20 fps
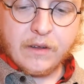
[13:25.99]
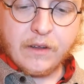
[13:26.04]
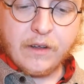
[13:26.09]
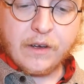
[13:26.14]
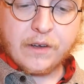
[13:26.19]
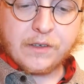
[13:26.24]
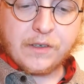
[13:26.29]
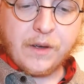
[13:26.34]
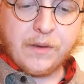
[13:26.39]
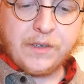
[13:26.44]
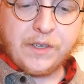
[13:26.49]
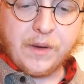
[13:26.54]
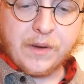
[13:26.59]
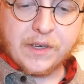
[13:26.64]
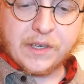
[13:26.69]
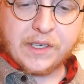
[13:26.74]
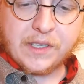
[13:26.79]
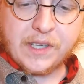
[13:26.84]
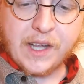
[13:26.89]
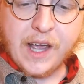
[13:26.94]
"Look, don't you
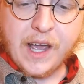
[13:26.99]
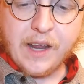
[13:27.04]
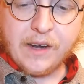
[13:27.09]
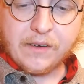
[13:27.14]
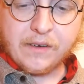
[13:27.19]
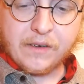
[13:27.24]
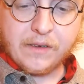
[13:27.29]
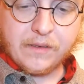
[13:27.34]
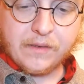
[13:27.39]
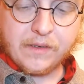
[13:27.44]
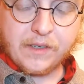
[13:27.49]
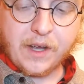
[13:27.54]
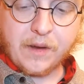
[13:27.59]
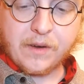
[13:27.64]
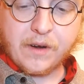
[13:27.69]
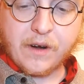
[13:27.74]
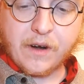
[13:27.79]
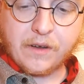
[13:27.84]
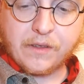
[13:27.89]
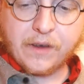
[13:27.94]
understand?"
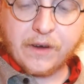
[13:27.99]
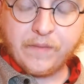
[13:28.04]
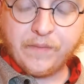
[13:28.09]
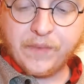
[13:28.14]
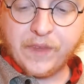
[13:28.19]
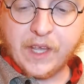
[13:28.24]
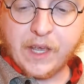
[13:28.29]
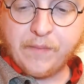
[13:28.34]
shouted Arthur.